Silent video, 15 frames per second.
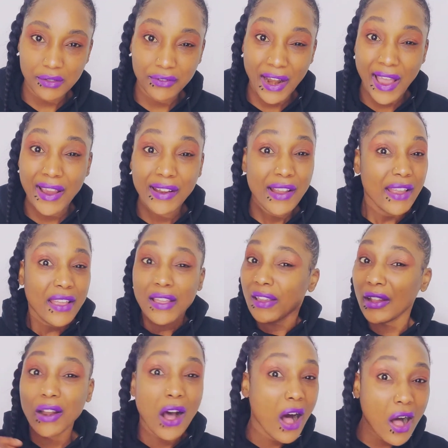right? It
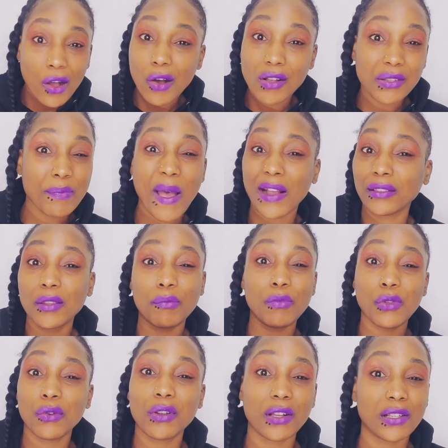all goes back to
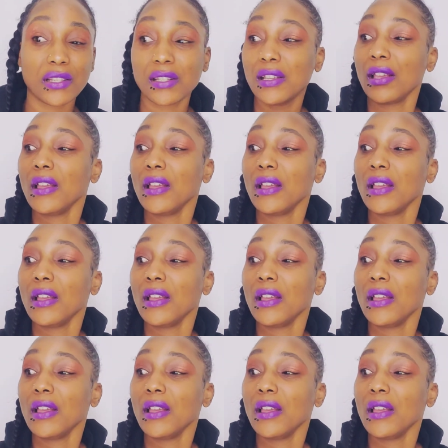mucus.